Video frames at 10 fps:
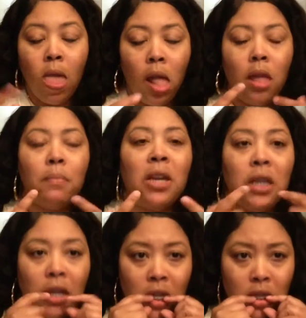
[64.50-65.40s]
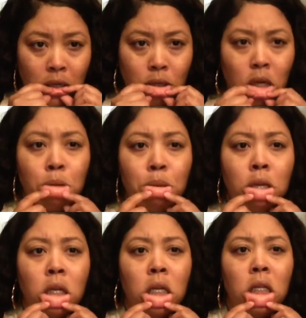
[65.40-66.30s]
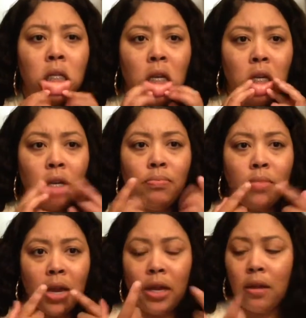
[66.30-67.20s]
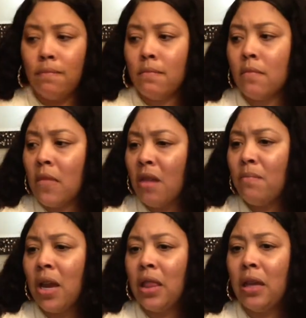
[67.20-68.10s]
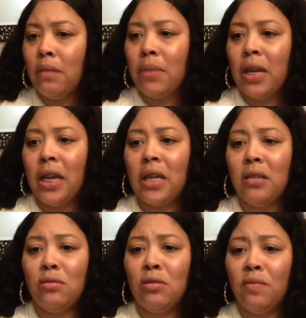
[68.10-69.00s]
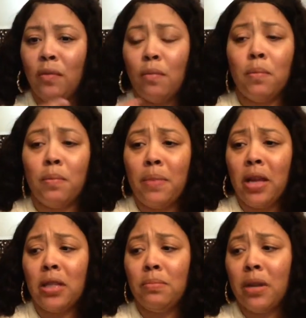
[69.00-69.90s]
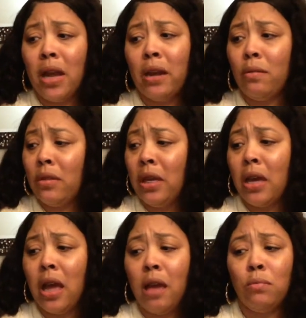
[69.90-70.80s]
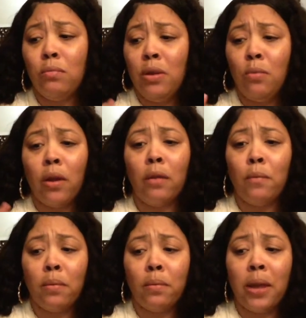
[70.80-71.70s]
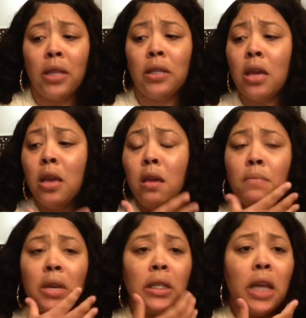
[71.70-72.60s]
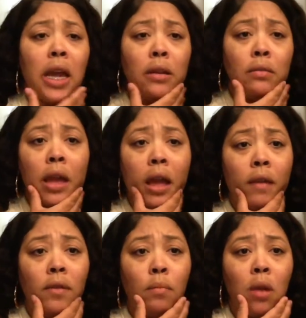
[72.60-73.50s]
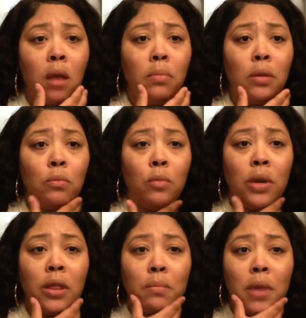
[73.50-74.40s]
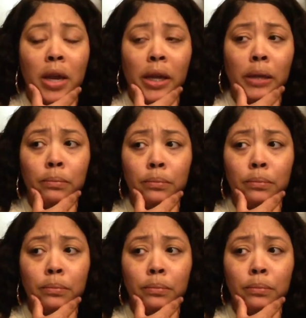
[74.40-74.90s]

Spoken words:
Not my tongue, it's scraping the inside of my lip. And I guess those are for rubber bands, but I don't think I will be wearing rubber bands because I don't have a problem with my